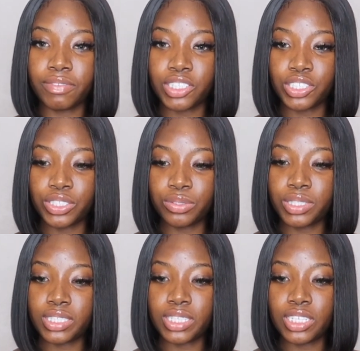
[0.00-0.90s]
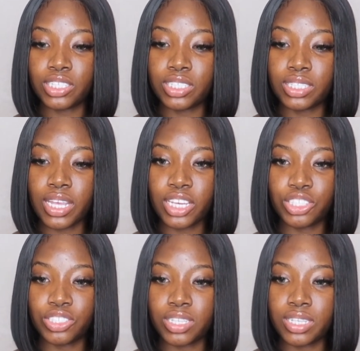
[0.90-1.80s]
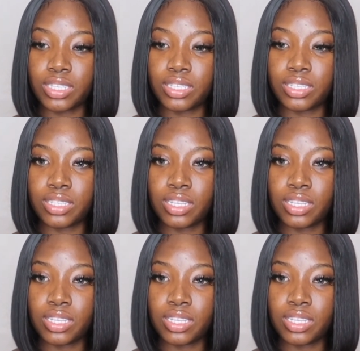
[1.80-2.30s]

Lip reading: if I should do this in sections.